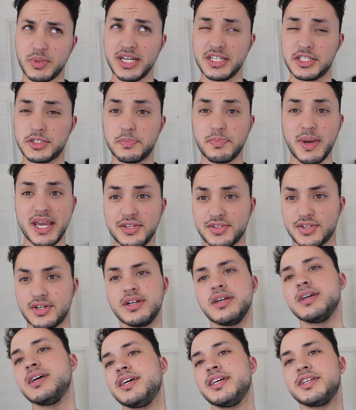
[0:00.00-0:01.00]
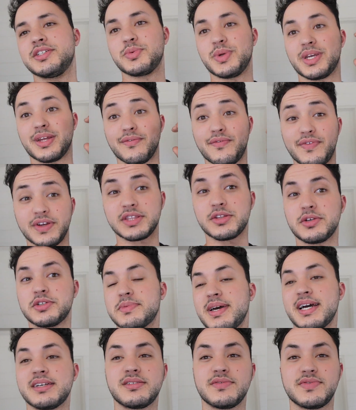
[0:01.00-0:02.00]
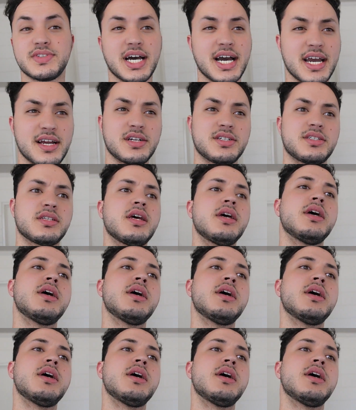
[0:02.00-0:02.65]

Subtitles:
spacer, so we can fit those massive tires.